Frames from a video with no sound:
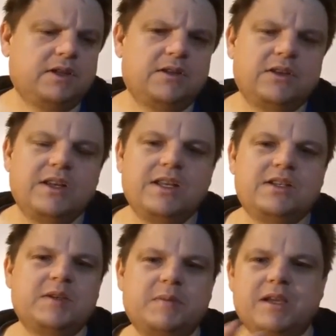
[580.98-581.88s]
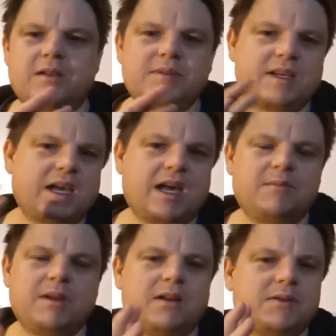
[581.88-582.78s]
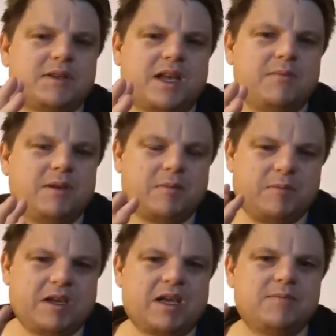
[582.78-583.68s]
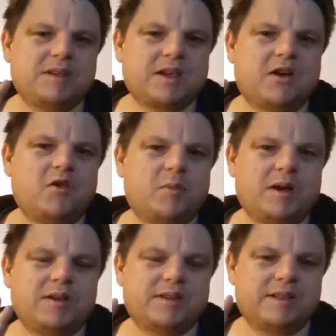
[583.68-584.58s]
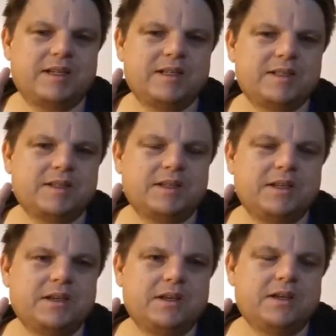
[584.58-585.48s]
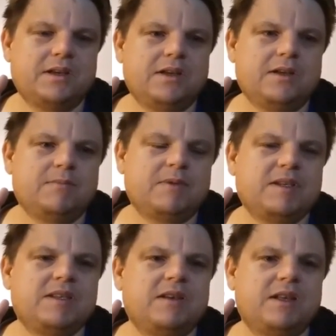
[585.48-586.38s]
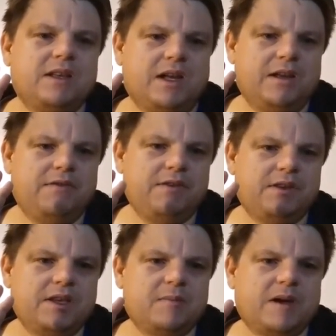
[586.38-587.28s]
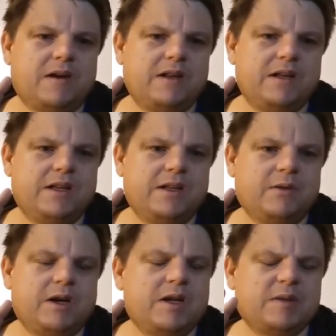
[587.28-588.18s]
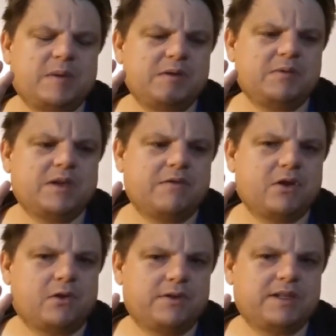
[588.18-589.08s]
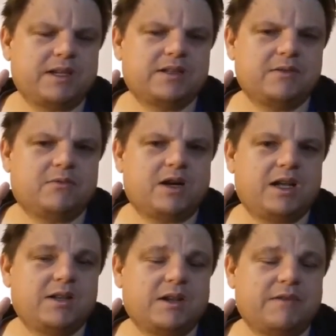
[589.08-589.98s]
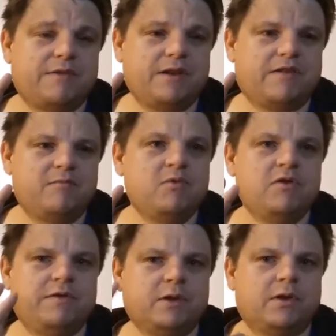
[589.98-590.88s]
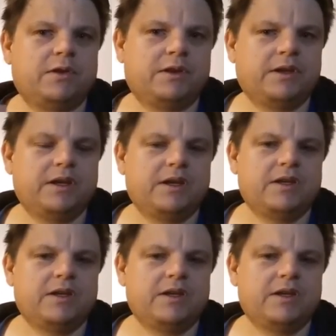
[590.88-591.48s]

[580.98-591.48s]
that it just becomes a cat and mouse game. It becomes a cult of personality. Because if you think about it, I suppose we'll give context to why I feel I've moved on